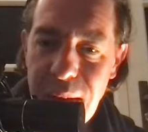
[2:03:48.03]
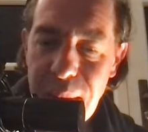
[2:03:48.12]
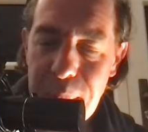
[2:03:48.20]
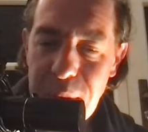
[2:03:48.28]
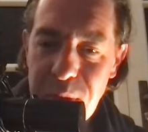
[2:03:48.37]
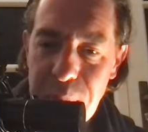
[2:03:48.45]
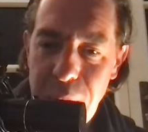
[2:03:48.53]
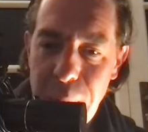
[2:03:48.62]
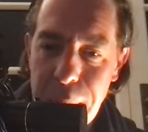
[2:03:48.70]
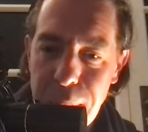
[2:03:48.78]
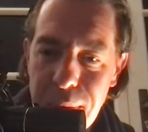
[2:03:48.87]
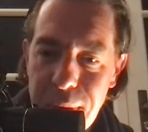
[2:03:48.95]
Miss
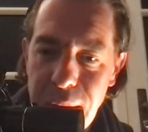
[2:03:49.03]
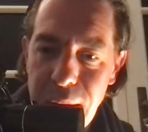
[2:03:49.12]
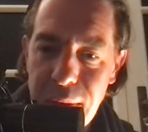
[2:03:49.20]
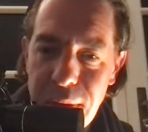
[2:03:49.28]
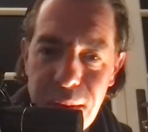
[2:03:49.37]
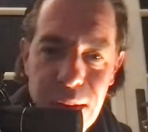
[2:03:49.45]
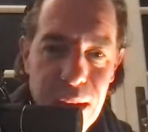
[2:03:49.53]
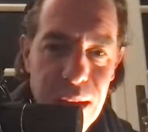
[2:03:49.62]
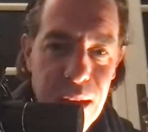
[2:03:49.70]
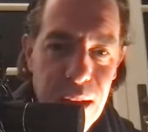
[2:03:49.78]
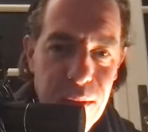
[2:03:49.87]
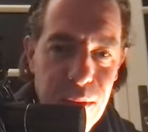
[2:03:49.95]
Marple says,
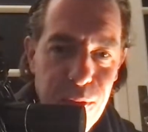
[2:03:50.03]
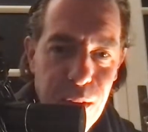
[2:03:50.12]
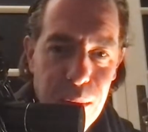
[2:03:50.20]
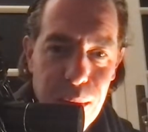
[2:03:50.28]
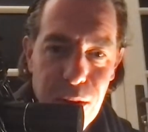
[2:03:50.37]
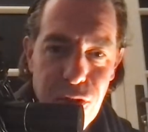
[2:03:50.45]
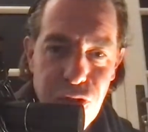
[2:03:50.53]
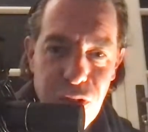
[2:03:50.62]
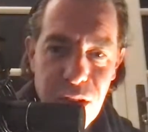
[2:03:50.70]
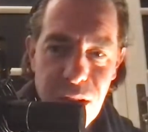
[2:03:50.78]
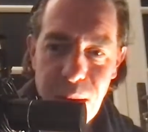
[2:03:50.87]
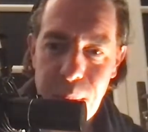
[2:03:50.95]
okay. Farage,
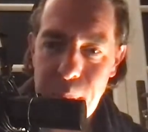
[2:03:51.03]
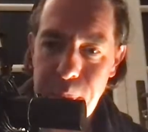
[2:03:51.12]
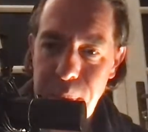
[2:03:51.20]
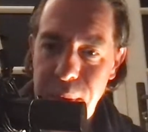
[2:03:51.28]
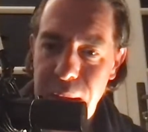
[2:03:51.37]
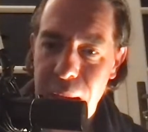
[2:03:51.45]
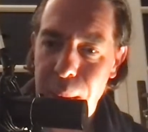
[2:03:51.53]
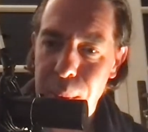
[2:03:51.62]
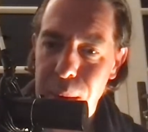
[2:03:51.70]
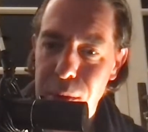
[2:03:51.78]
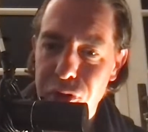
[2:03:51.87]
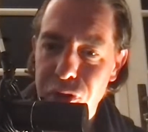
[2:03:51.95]

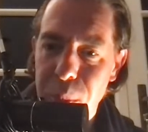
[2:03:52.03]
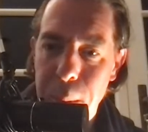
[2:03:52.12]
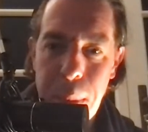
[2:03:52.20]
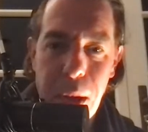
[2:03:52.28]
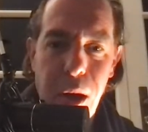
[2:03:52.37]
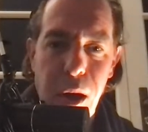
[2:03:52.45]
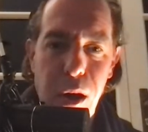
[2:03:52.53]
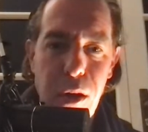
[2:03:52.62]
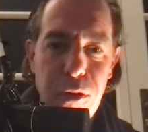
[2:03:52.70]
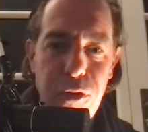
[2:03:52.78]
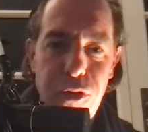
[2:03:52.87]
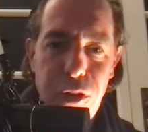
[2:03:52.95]
garage,
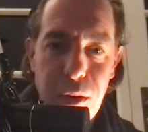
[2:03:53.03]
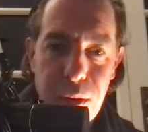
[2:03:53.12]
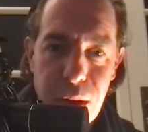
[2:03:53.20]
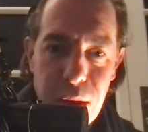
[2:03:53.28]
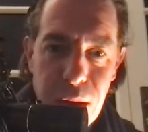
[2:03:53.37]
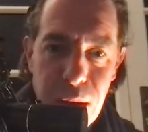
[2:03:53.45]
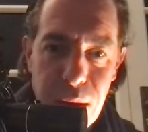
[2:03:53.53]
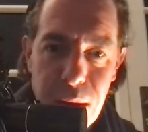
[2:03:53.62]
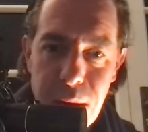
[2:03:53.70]
barge. Okay.